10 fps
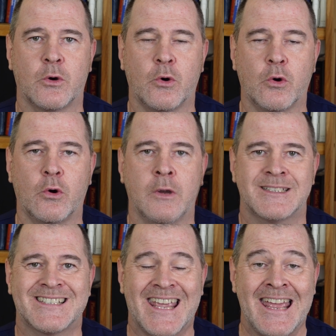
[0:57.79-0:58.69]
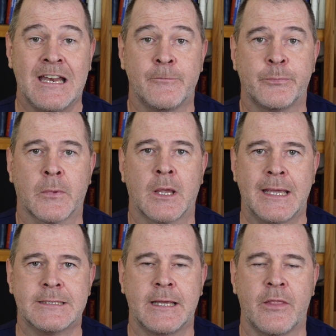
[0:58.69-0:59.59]
or skin
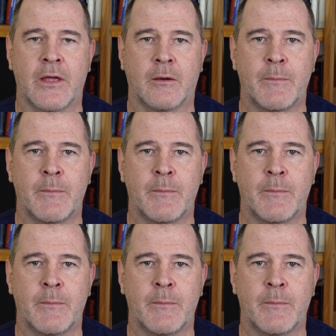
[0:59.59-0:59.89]
is it that